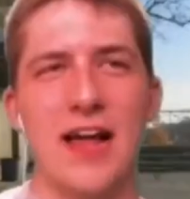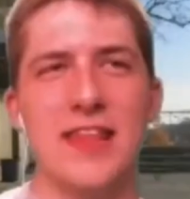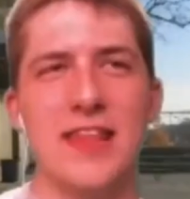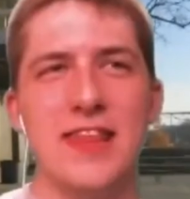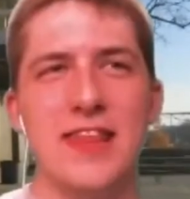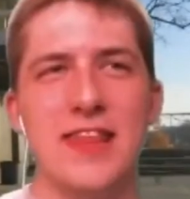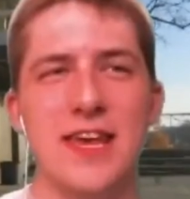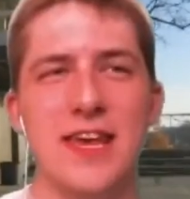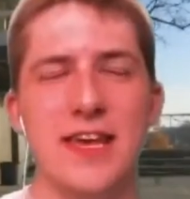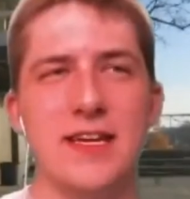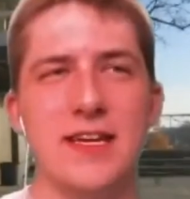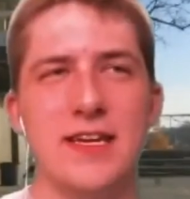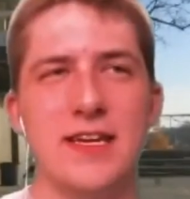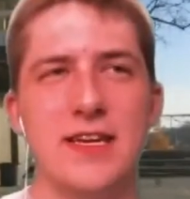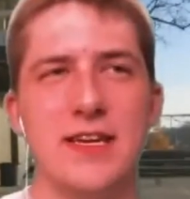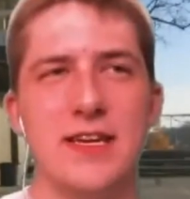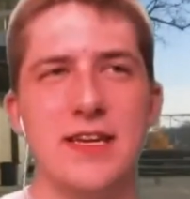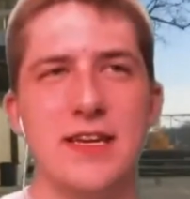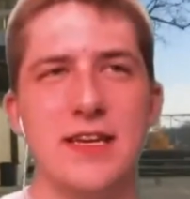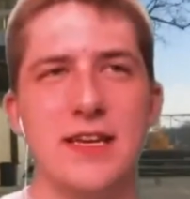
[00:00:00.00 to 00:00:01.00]

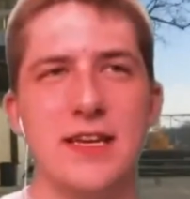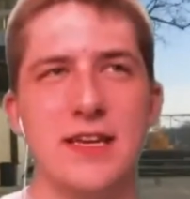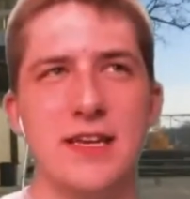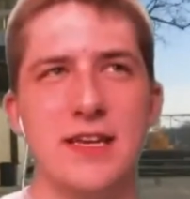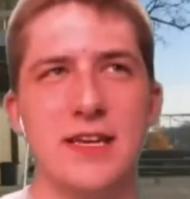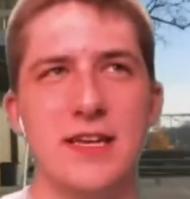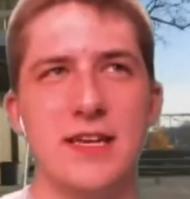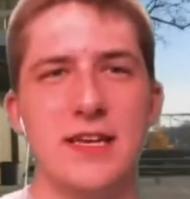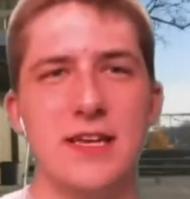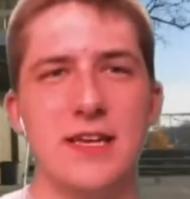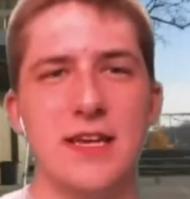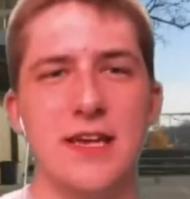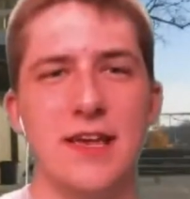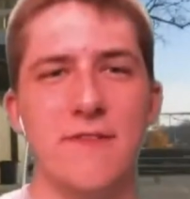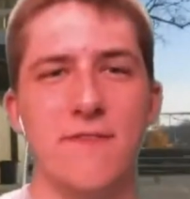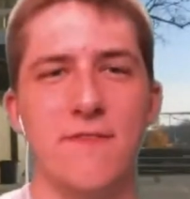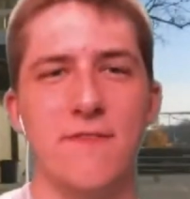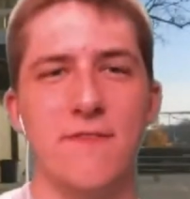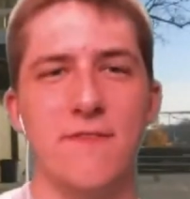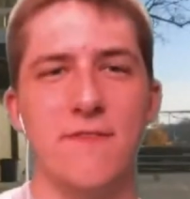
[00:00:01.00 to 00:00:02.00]
think
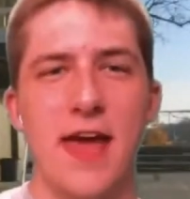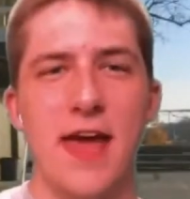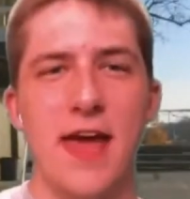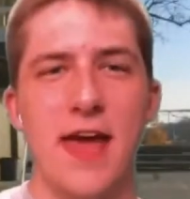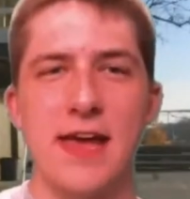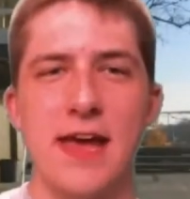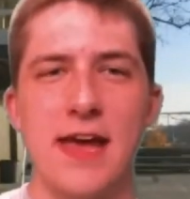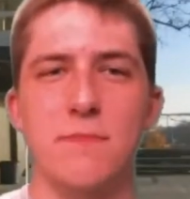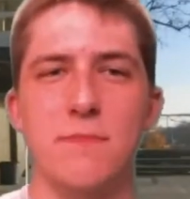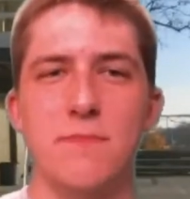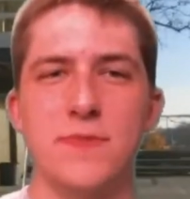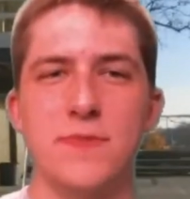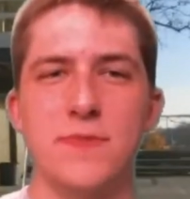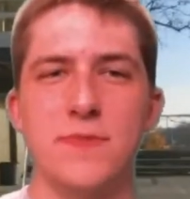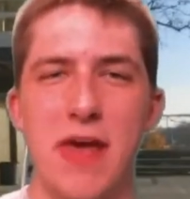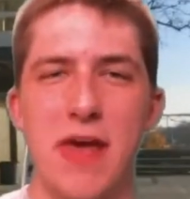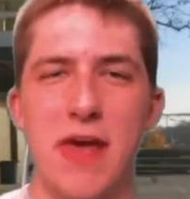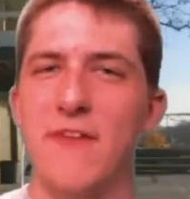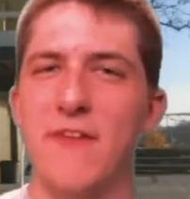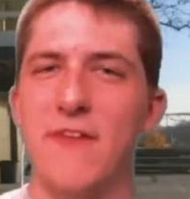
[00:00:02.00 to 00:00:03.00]
if they had,
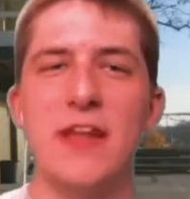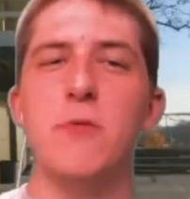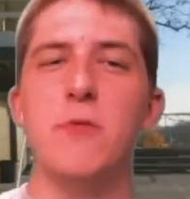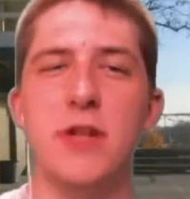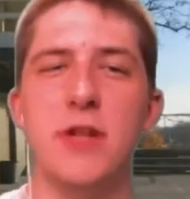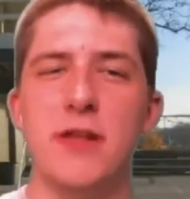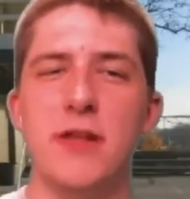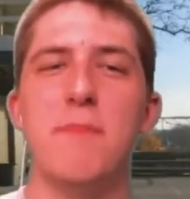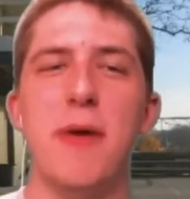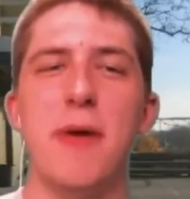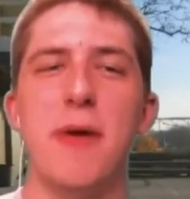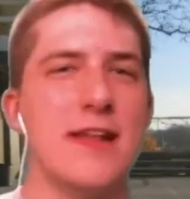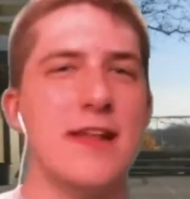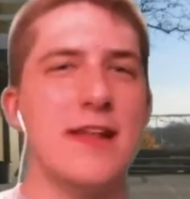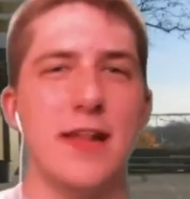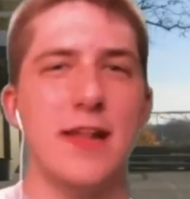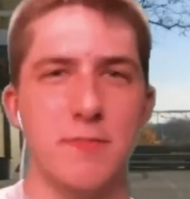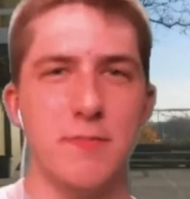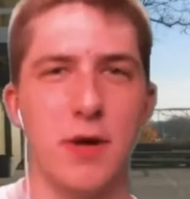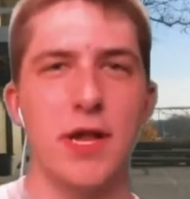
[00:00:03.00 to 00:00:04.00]
if anyone had paid
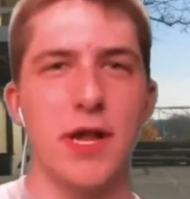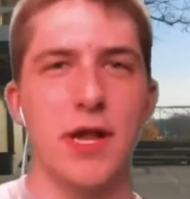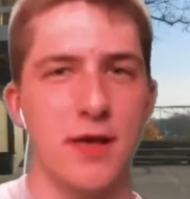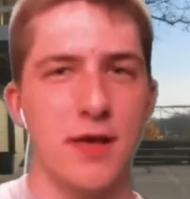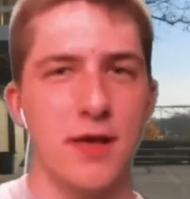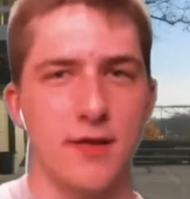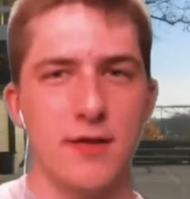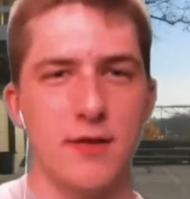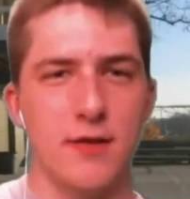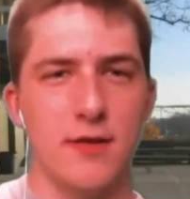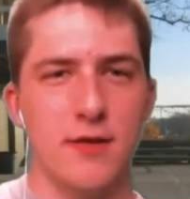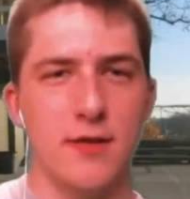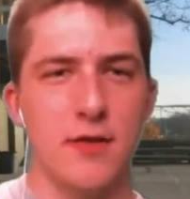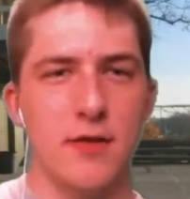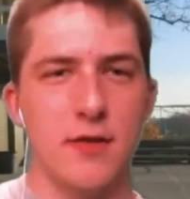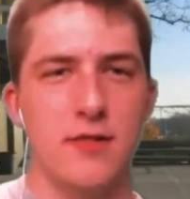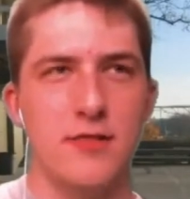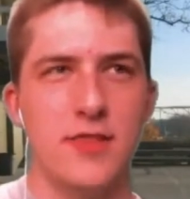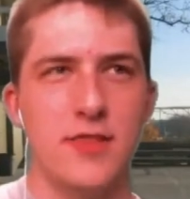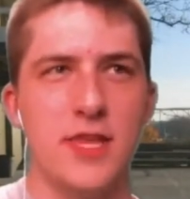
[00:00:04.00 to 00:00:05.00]
anybody,
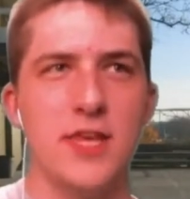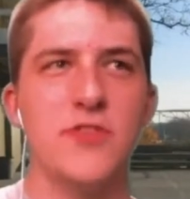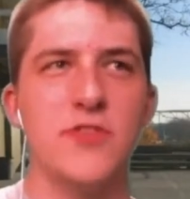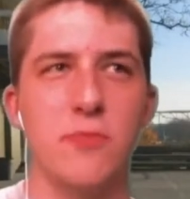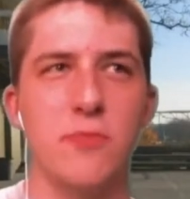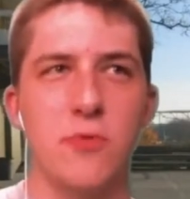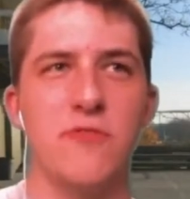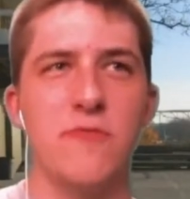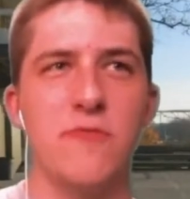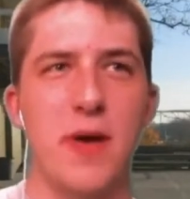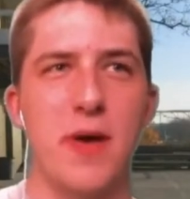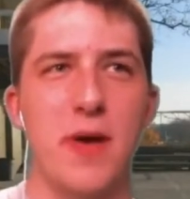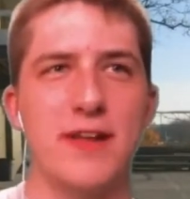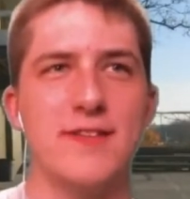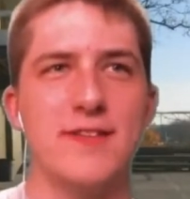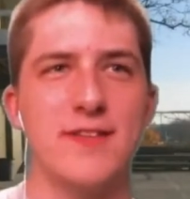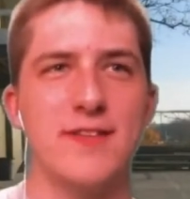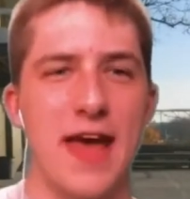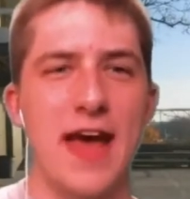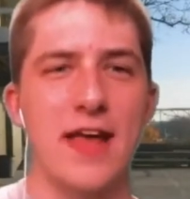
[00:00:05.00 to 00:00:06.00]
this would have been a
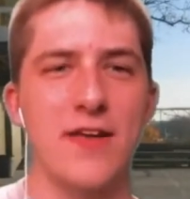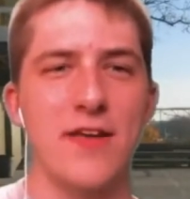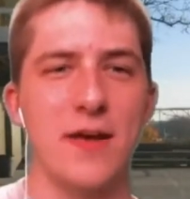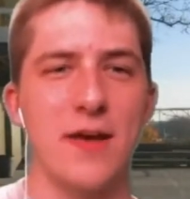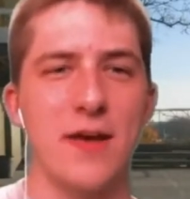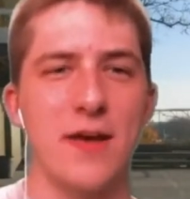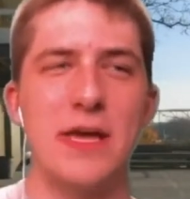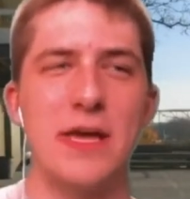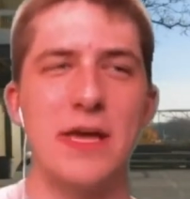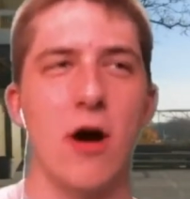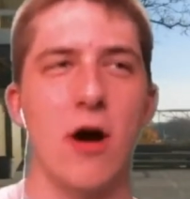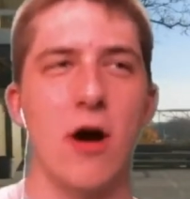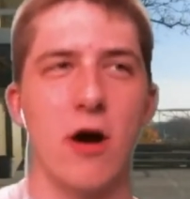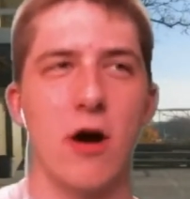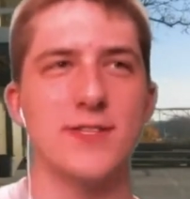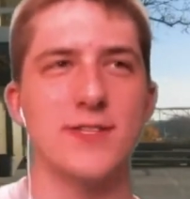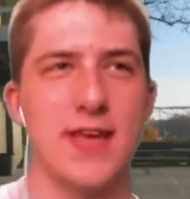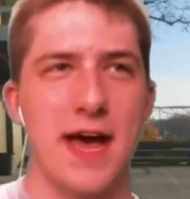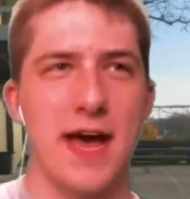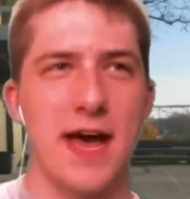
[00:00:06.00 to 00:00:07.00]
disaster, a PR
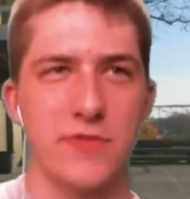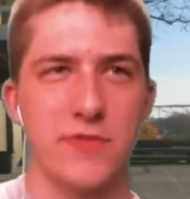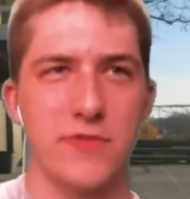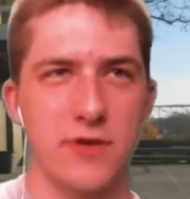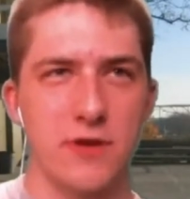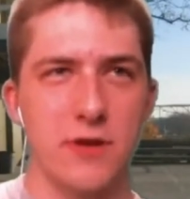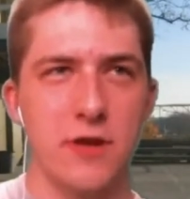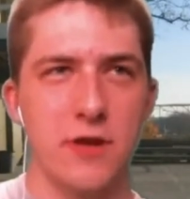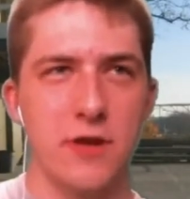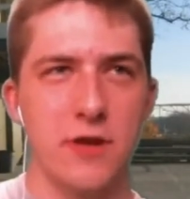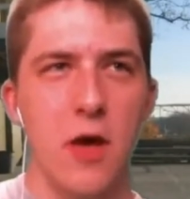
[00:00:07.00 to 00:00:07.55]
disaster.